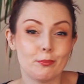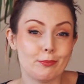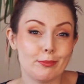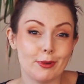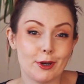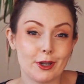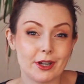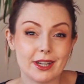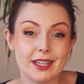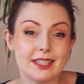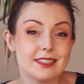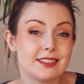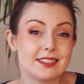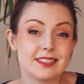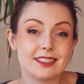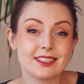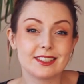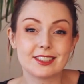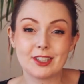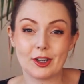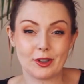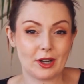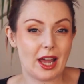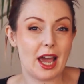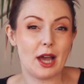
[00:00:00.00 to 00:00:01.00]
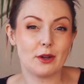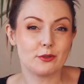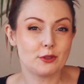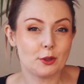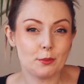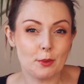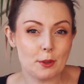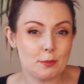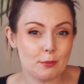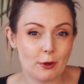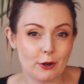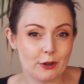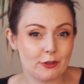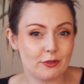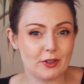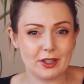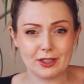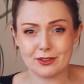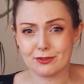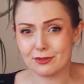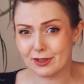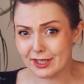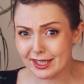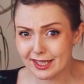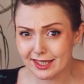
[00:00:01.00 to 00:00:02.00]
but it's gonna have to be
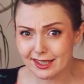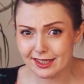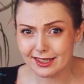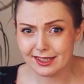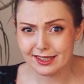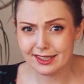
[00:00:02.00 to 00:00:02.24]
perfect, right?